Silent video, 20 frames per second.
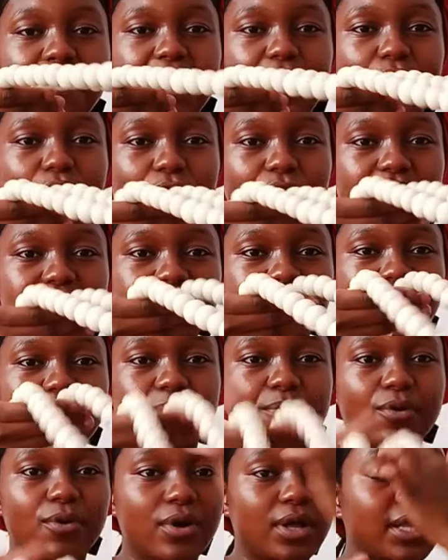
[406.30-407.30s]
my coffee
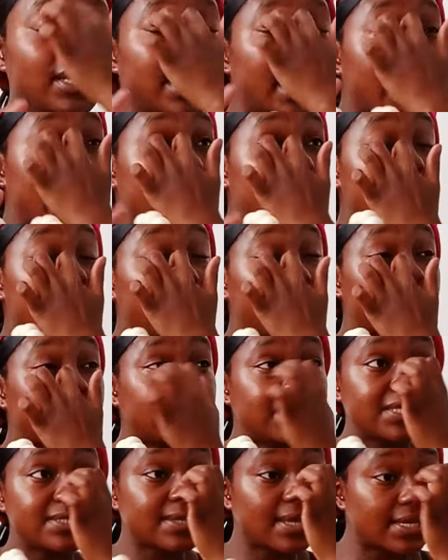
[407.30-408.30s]
table. I'm
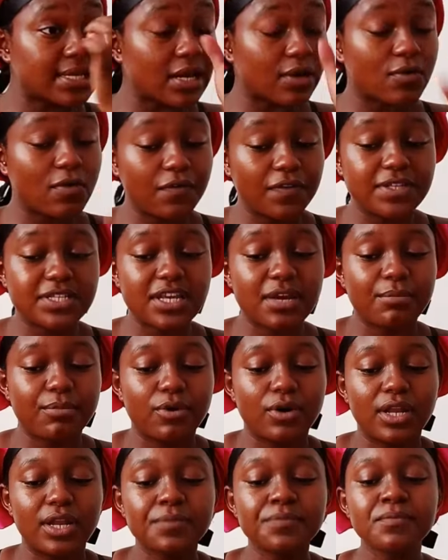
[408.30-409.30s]
planning to get a coffee
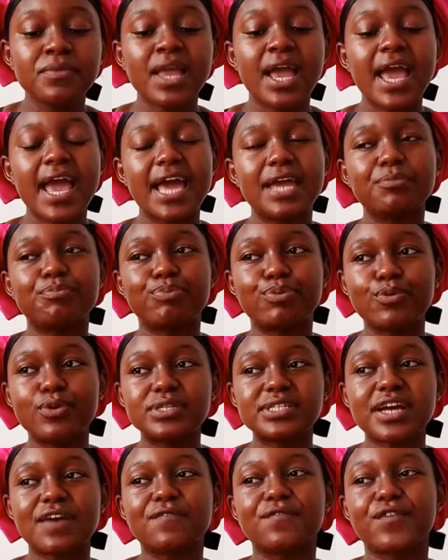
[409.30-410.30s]
table and
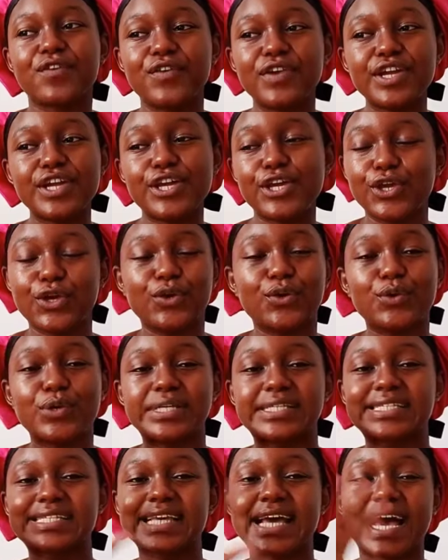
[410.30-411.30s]
put a very
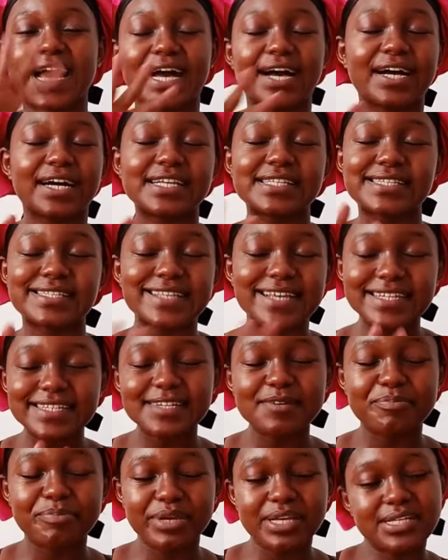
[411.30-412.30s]
cute
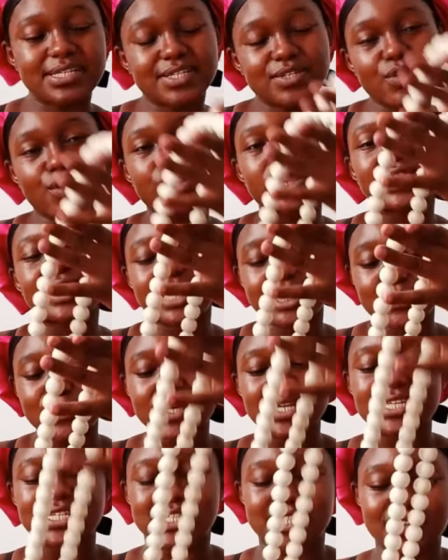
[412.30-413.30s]
centerpiece. So this
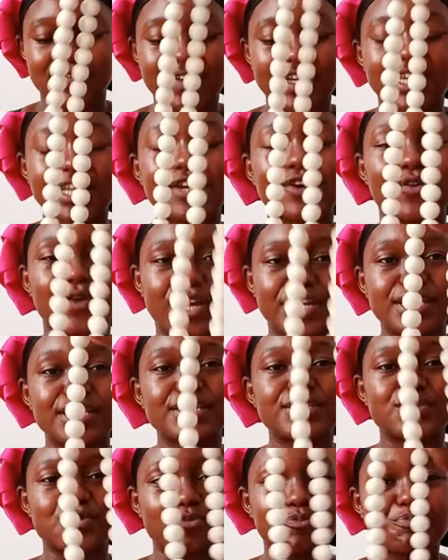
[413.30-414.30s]
one is definitely
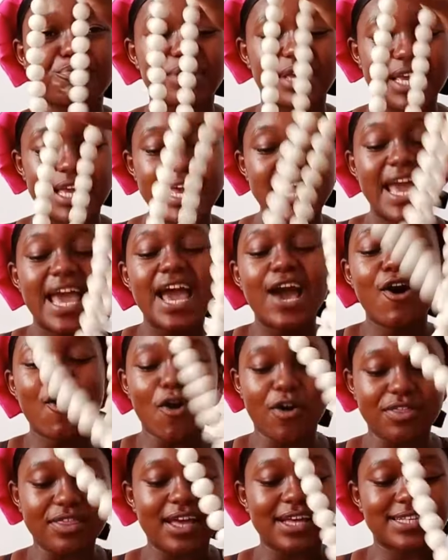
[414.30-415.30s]
going to be
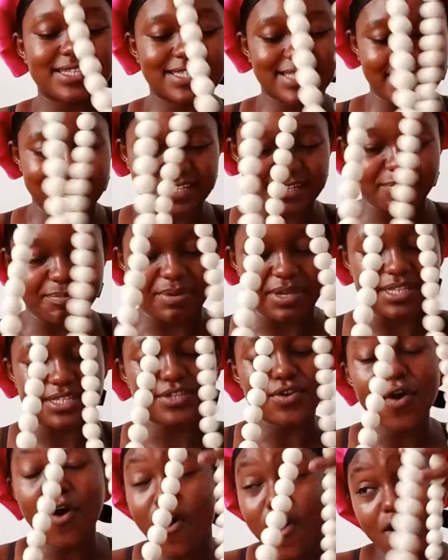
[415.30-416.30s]
on that
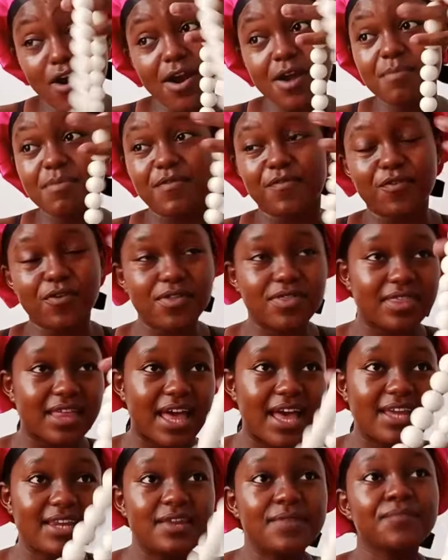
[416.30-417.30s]
centerpiece. Or before
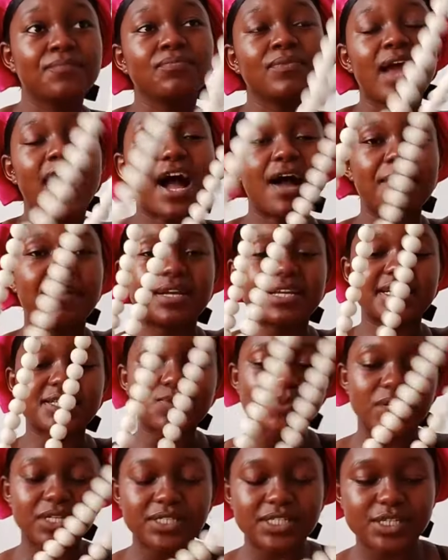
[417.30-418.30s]
then, I might as
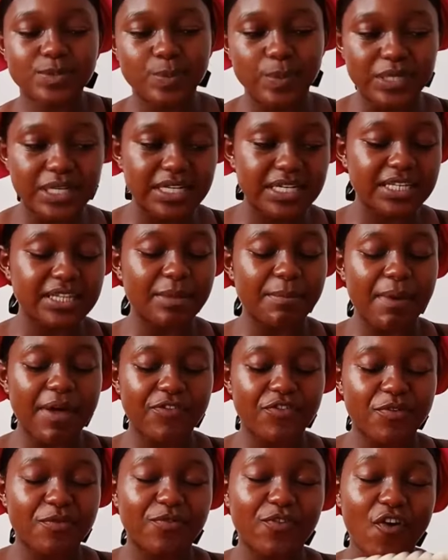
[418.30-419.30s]
well just put it in the
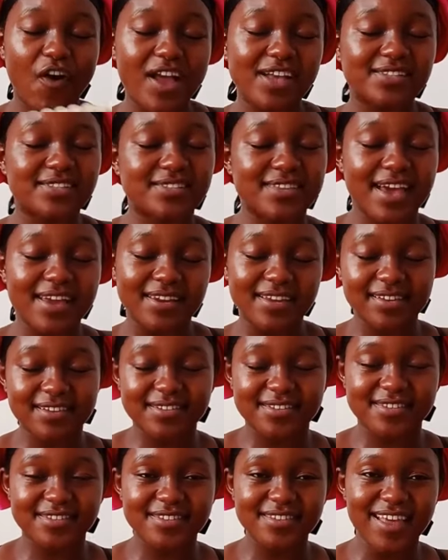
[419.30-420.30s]
bathroom for
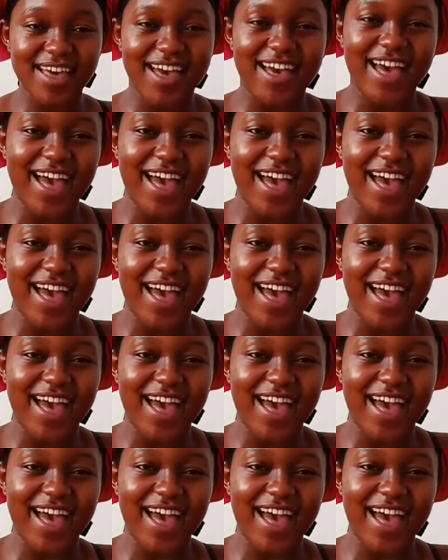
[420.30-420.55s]
aesthetics.